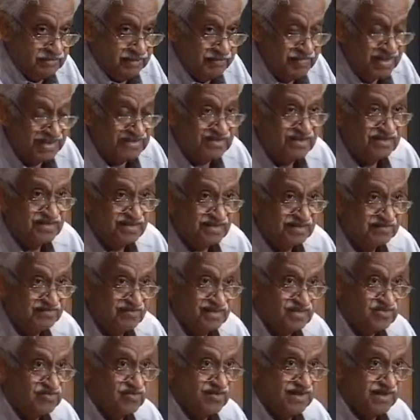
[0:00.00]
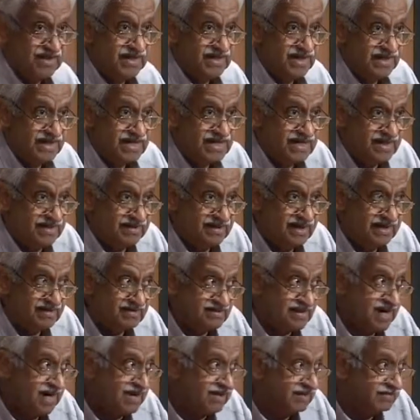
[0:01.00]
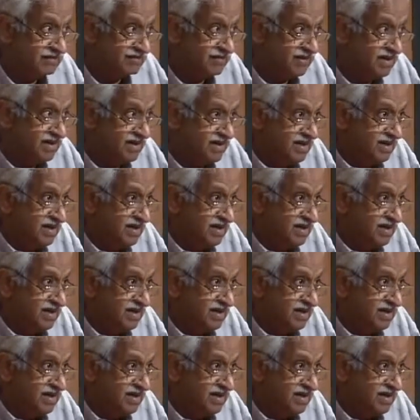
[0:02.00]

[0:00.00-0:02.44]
messages which we were getting at that time,